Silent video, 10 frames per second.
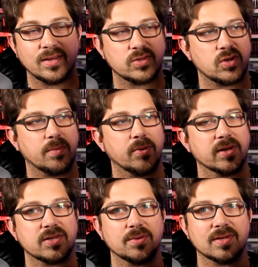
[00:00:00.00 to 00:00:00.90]

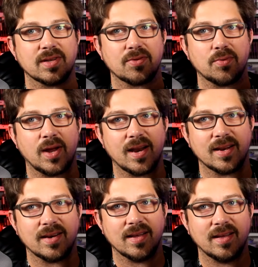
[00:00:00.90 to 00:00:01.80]
Cerberus, who is a
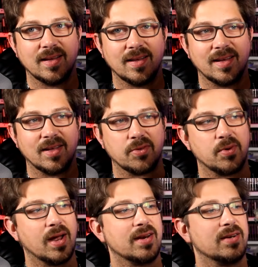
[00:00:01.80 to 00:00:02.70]
three-headed
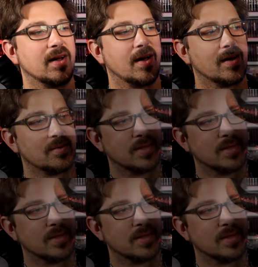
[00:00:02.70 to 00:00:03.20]
dog